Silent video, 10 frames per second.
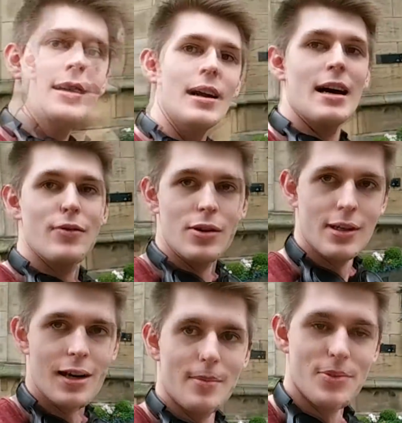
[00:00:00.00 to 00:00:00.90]
I have
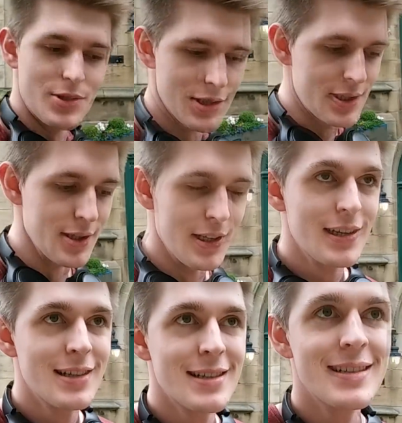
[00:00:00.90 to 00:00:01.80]
long arms, which is good
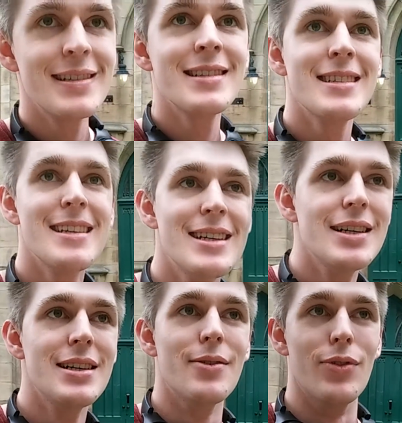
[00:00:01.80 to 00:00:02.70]

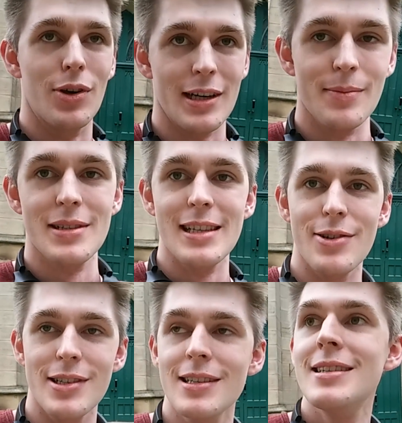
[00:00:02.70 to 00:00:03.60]
vlogging
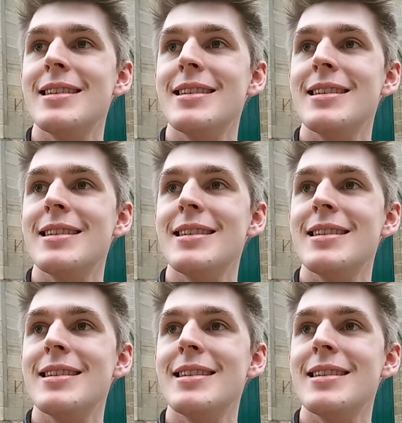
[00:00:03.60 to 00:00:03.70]
material.